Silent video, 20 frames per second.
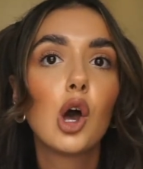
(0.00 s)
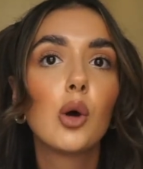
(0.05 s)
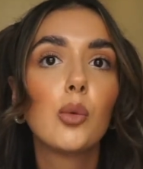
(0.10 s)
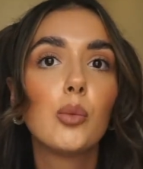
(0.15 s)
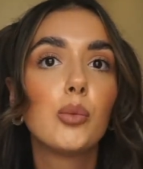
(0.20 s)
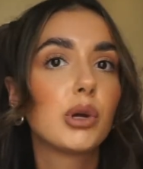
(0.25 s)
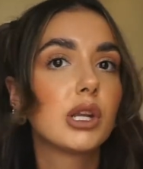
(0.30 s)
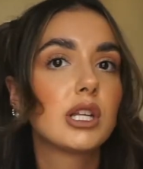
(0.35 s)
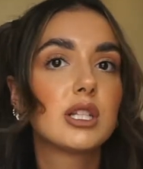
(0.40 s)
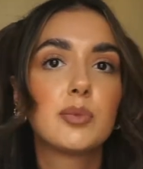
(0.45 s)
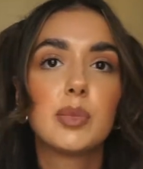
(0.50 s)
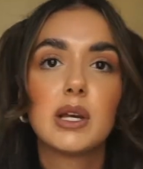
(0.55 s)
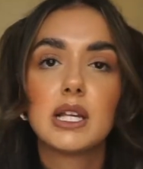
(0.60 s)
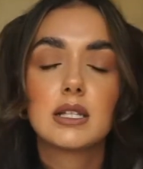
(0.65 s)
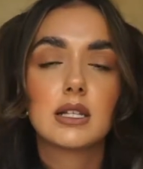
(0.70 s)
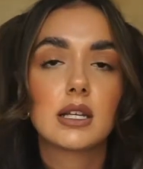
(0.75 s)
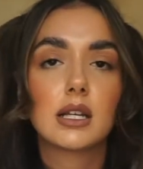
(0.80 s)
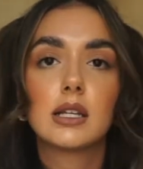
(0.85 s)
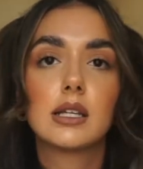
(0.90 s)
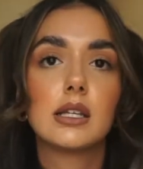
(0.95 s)
but it's
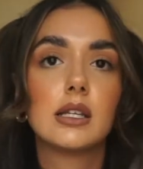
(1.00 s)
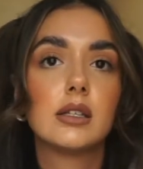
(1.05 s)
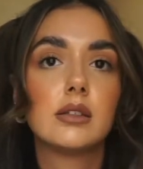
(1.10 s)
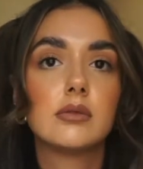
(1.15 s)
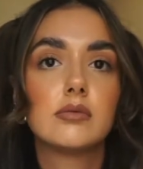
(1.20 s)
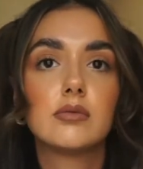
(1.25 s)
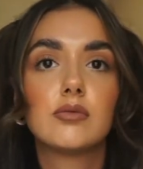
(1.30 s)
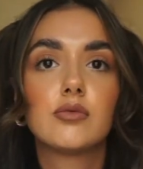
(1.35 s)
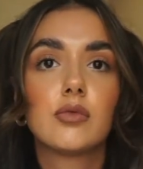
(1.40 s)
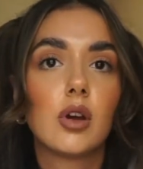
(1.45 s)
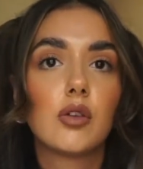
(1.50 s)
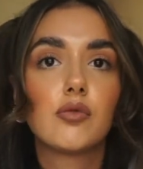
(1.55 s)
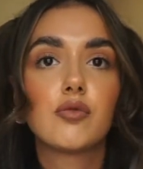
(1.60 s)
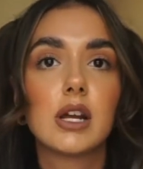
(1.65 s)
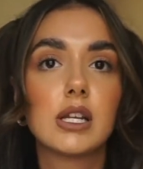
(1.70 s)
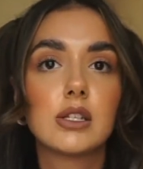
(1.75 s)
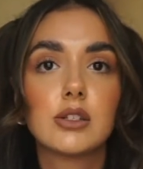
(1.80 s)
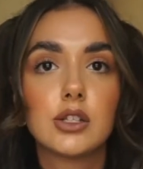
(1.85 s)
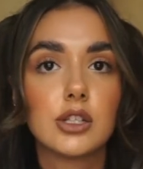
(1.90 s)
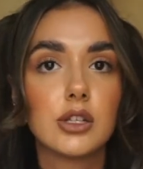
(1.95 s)
basically
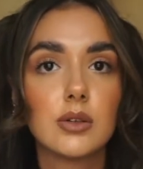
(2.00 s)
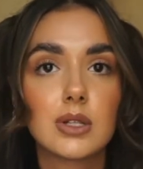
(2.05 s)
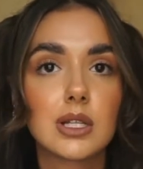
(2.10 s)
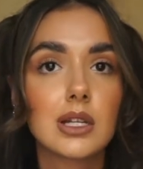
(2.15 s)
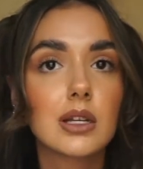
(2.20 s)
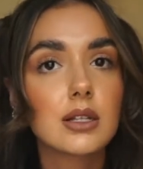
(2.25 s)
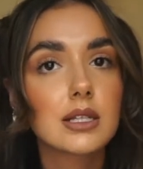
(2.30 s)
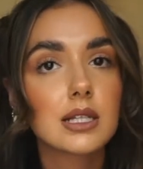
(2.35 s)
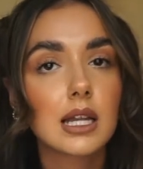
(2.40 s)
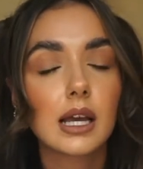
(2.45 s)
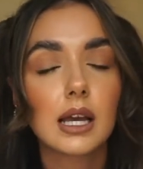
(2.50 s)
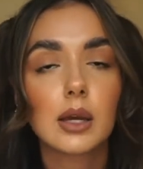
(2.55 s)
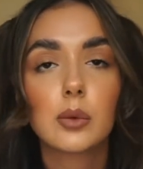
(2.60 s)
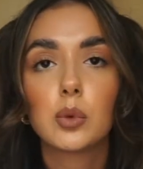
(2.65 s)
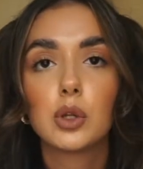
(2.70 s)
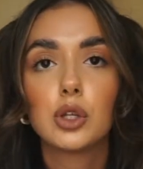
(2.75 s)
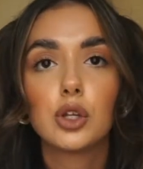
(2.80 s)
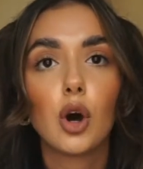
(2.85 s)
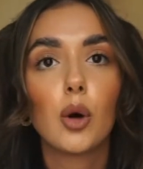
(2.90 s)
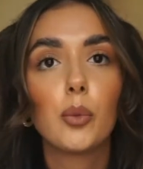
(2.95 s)
rendered useless. Like, it will
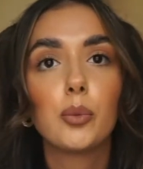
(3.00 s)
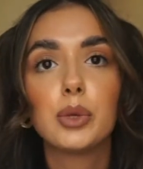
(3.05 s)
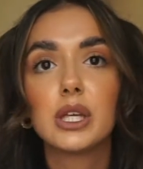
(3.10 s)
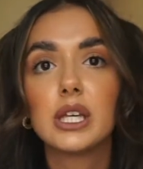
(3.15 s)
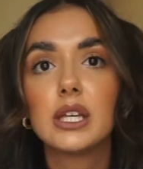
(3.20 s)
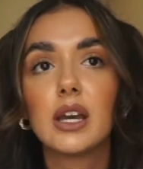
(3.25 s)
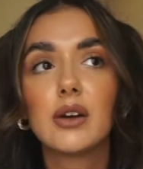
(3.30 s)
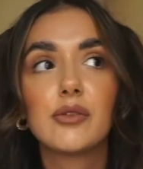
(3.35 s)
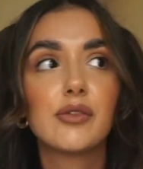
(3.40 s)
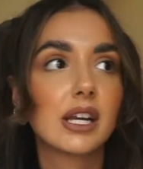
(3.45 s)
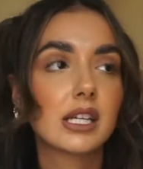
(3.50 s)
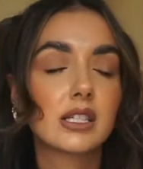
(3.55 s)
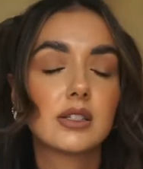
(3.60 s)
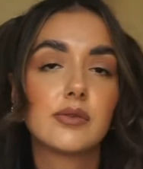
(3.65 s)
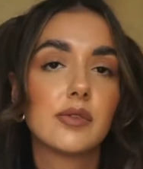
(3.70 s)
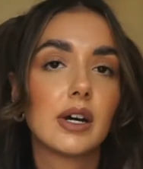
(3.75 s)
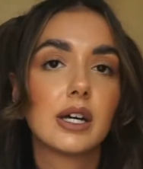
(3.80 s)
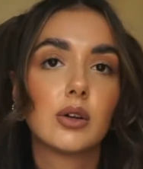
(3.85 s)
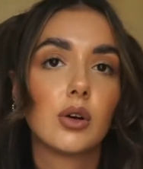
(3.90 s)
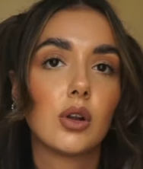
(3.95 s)
not be effective
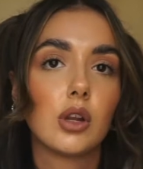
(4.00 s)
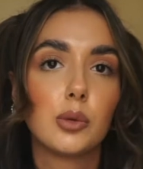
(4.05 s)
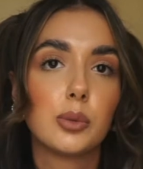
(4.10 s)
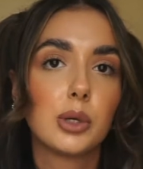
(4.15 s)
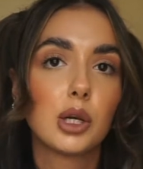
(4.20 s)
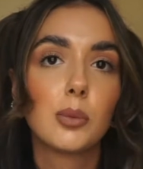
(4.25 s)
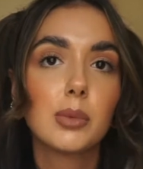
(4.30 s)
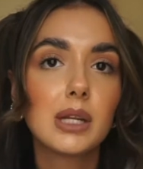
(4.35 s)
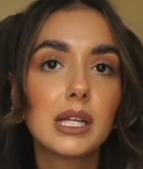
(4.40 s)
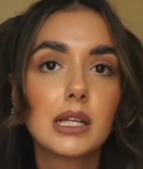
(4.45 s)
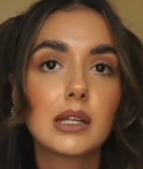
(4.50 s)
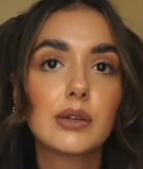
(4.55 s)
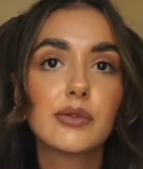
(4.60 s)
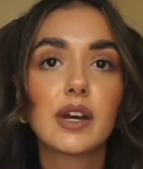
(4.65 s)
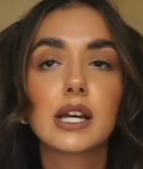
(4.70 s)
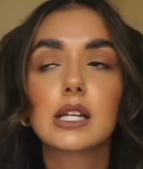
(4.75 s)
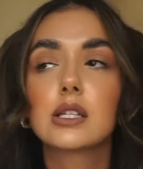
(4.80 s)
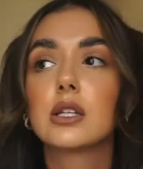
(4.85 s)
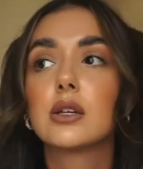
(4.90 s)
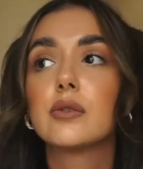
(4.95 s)
at all. It'll be completely
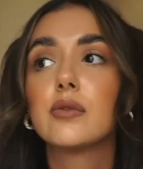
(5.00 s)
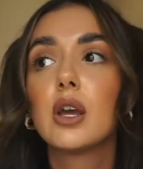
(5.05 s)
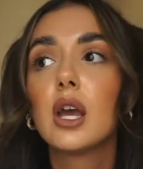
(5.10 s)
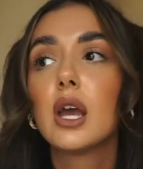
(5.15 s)
ineffective.